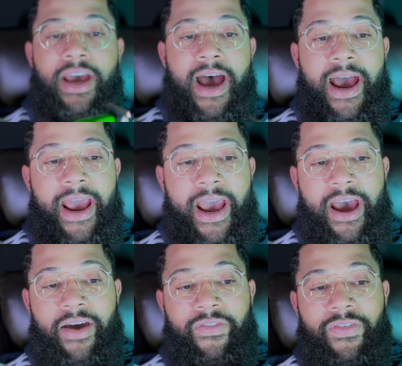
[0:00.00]
I
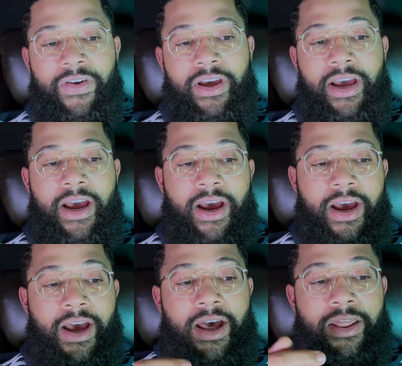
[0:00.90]
have
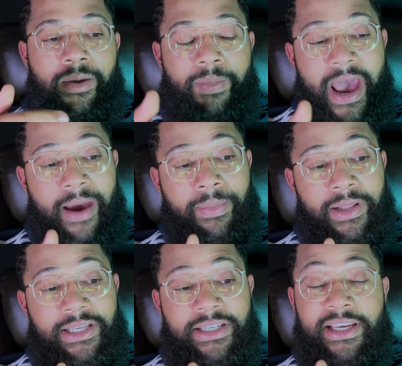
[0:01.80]
the
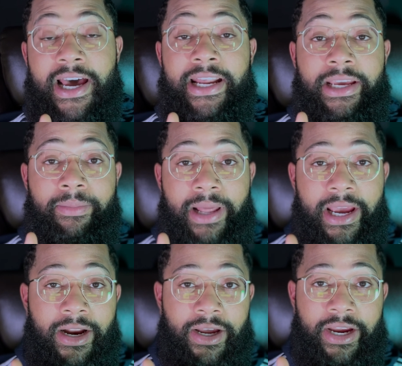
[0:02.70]
BABYLISS cutting
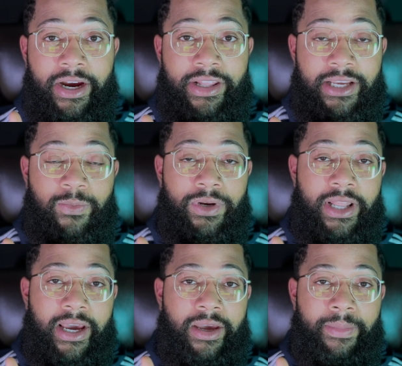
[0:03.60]
blade on here. That's where
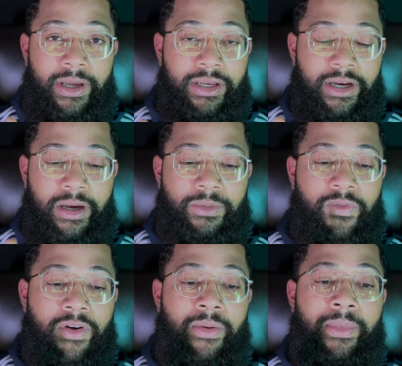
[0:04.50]
that chameleon comes
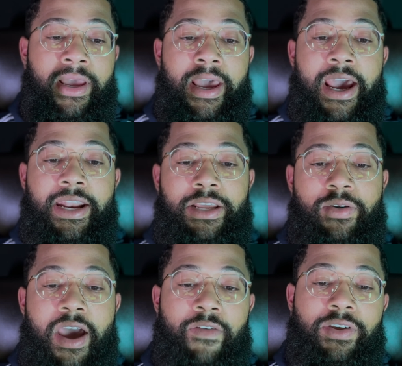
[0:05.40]
from. And then you
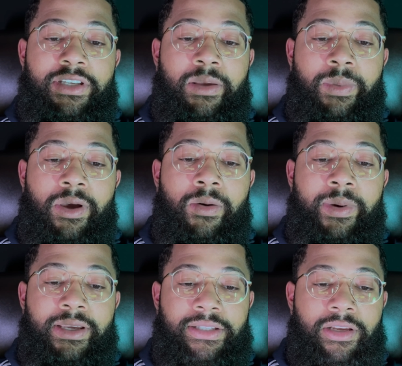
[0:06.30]
have your
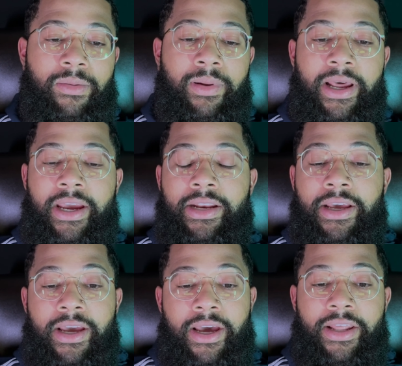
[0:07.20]
TPOB steel blade,
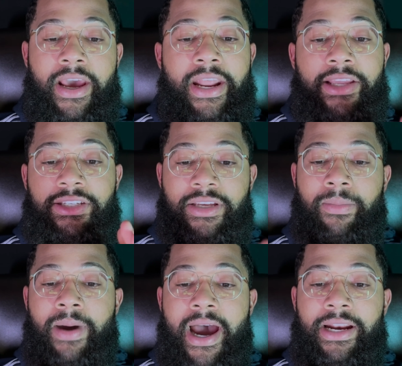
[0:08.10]
and they just
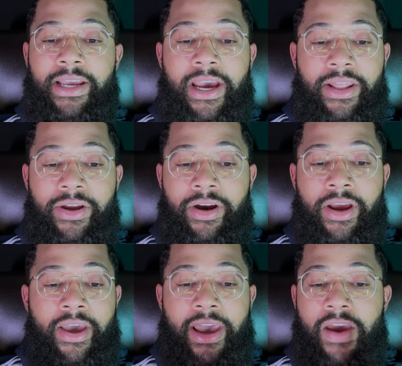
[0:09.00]
combine together.
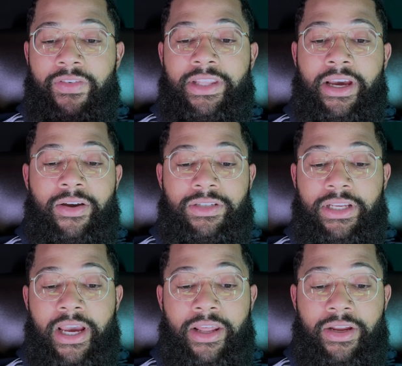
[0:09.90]
Everything goes
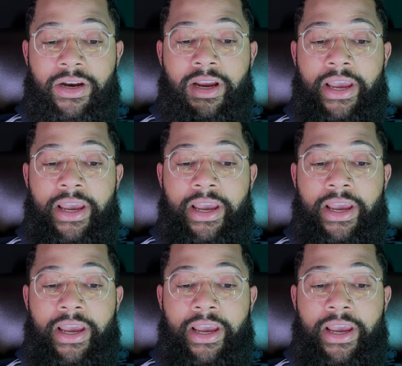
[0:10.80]
together.